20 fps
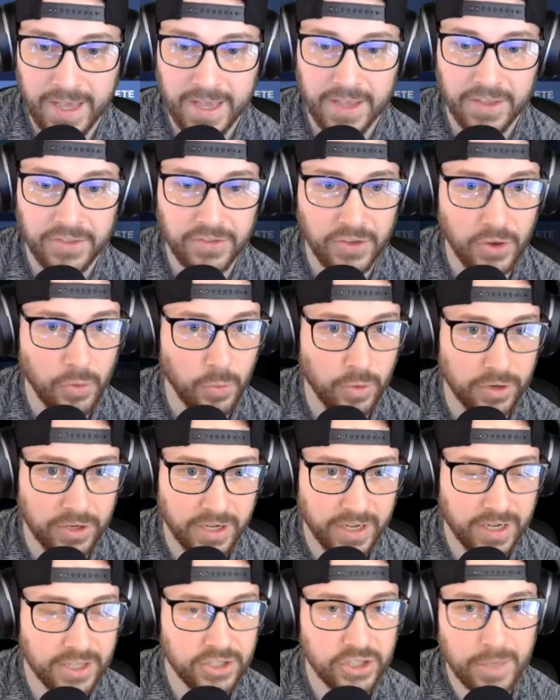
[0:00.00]
So we're
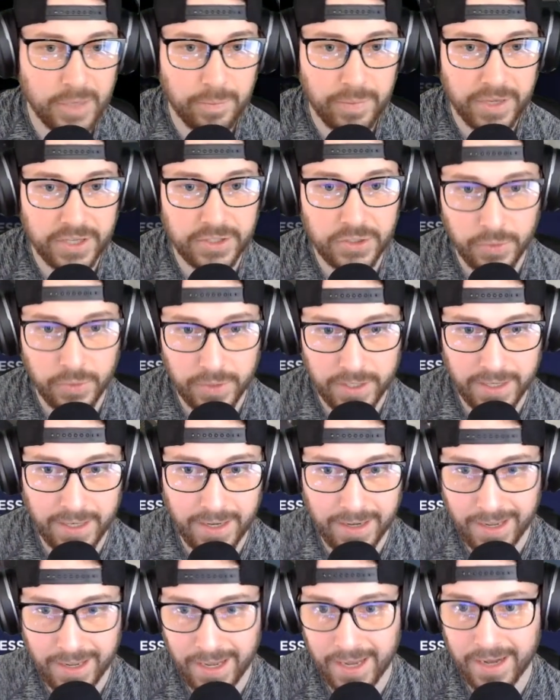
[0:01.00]
going to jump into it,
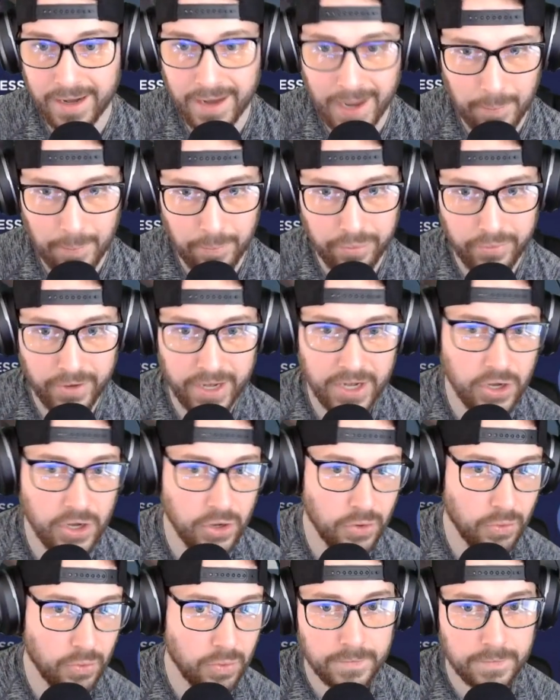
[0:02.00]
and again, I'm pretty
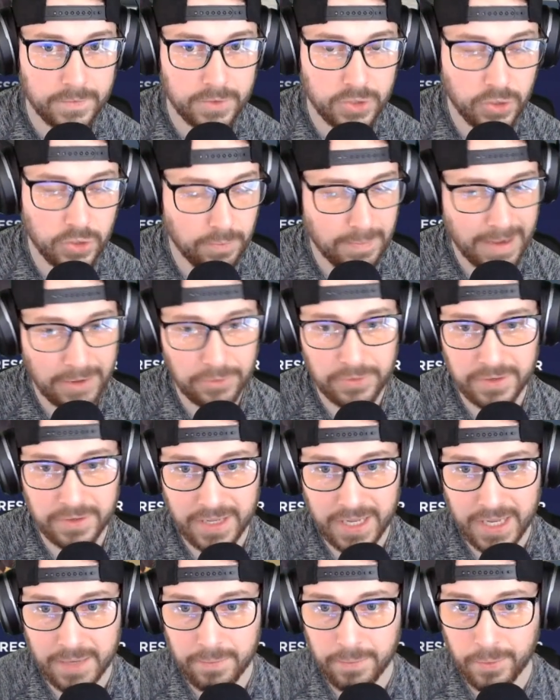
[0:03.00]
new to mouse and
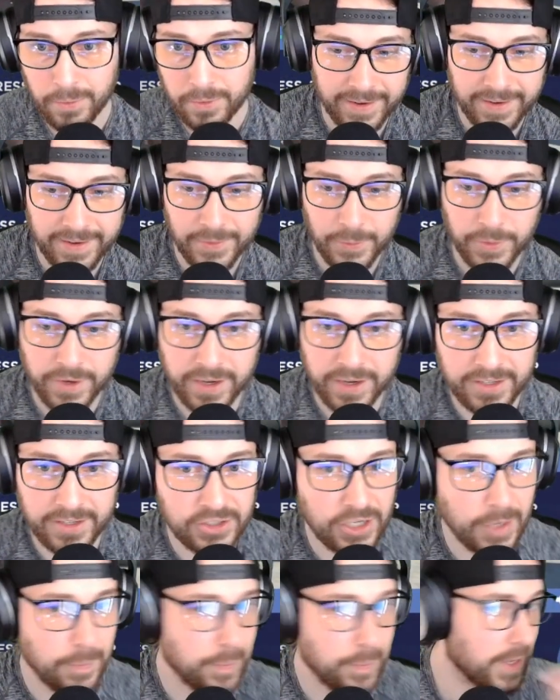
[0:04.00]
keyboard. We're going to
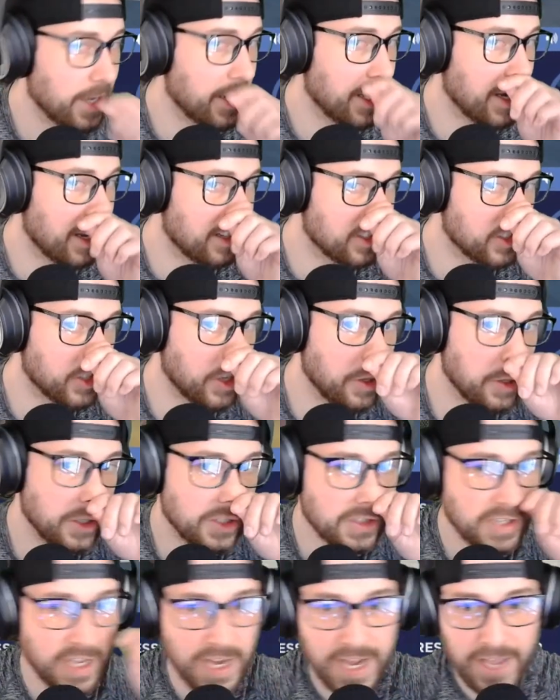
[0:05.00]
jump in, and I'll show you
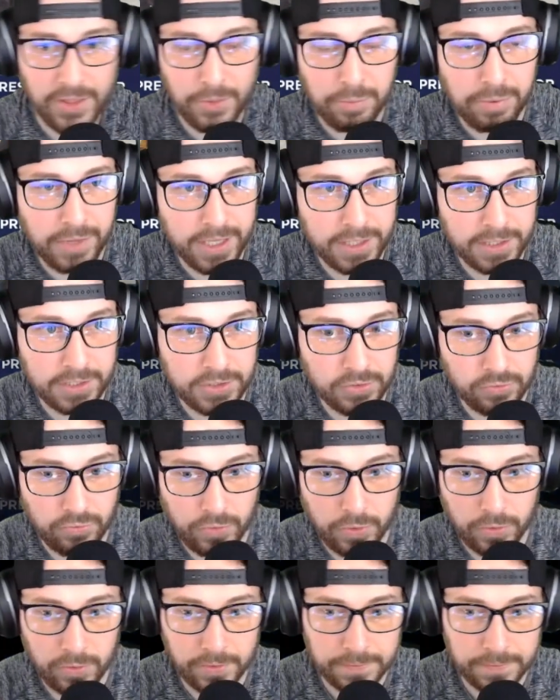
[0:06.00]
just kind of how the playlists roll.